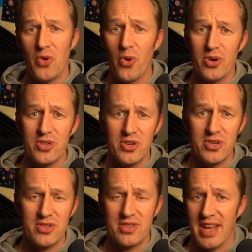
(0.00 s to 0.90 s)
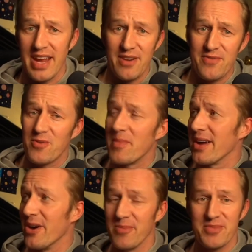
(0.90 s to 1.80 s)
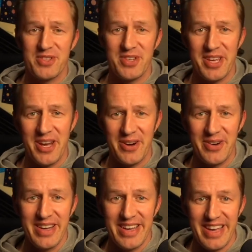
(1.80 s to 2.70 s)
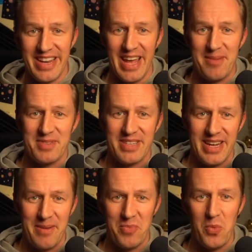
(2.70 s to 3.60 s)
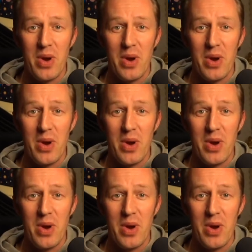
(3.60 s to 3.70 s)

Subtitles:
or just here from my home studio in Amsterdam,